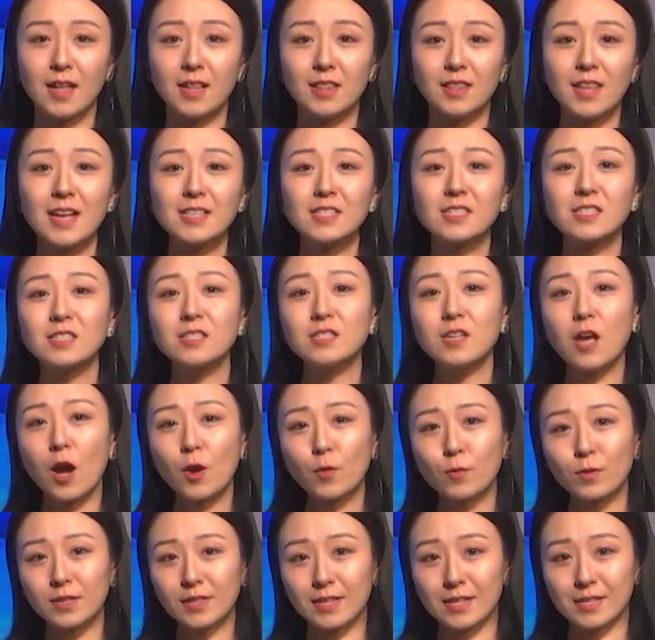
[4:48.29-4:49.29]
Let's not
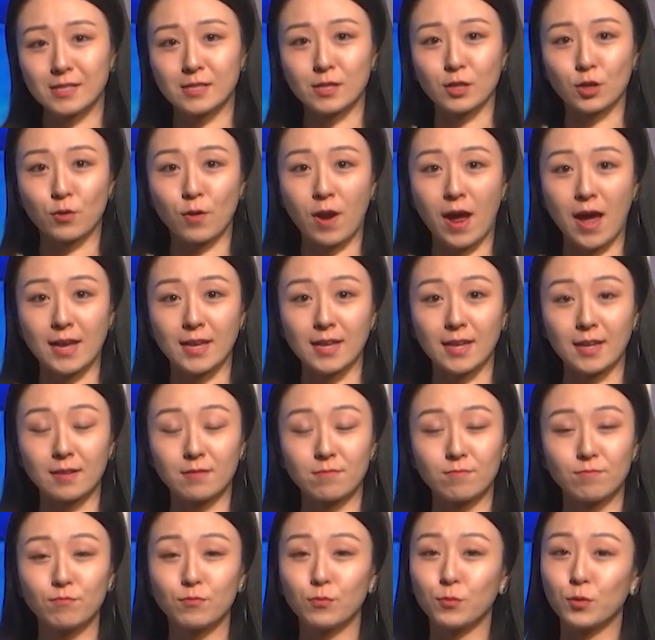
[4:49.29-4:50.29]
release the Kraken.
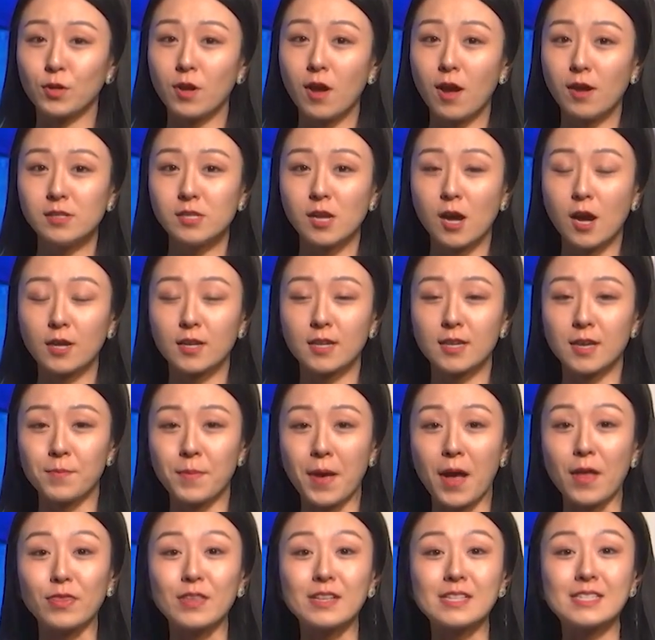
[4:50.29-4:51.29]
We're not talking
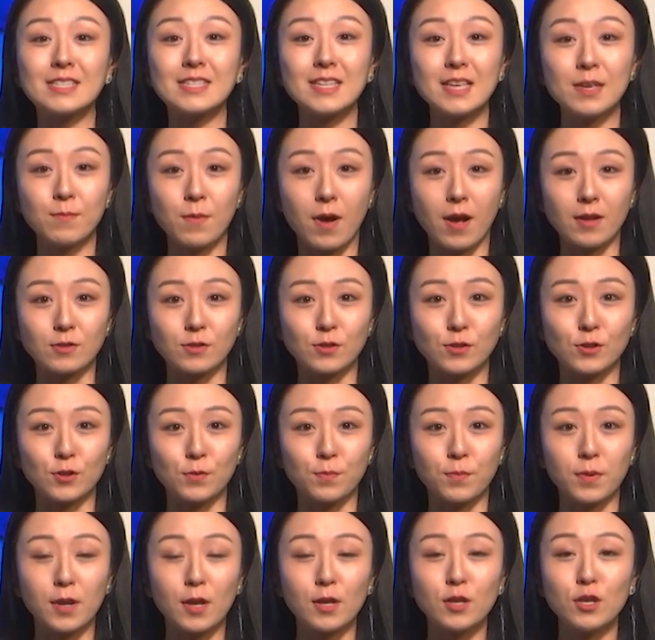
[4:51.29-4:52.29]
about the sea monster,
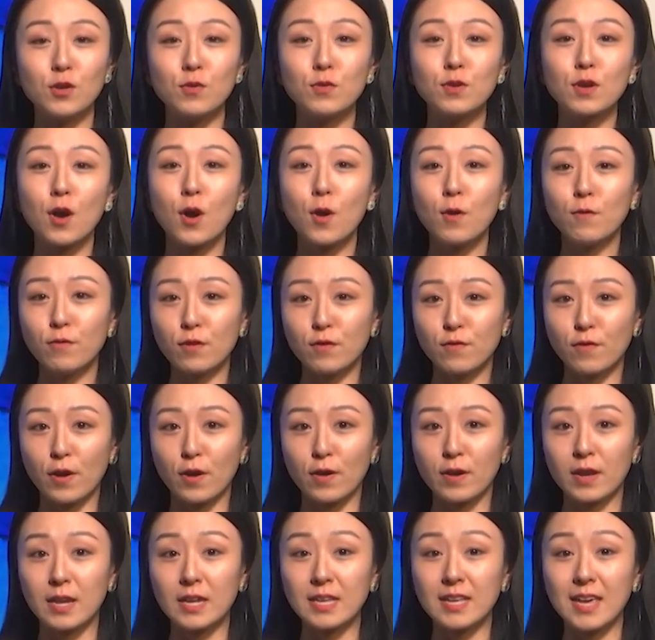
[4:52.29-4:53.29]
but a new COVID
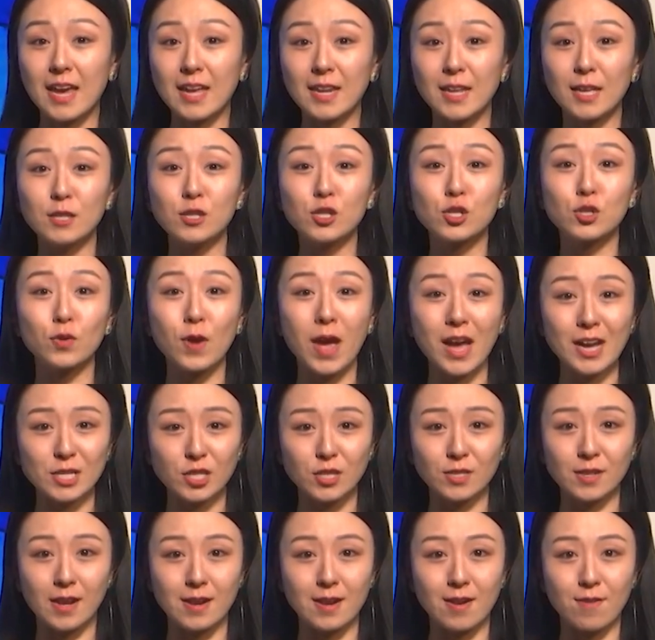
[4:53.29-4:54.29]
variant gaining
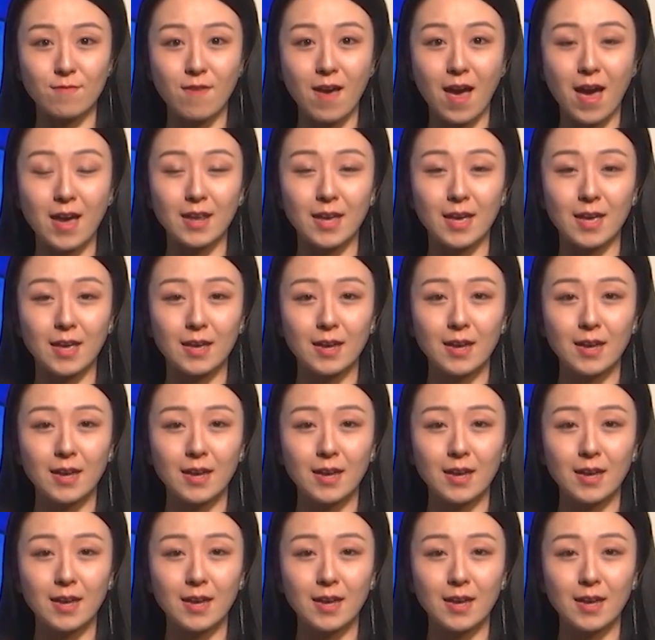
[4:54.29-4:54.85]
traction in Nevada.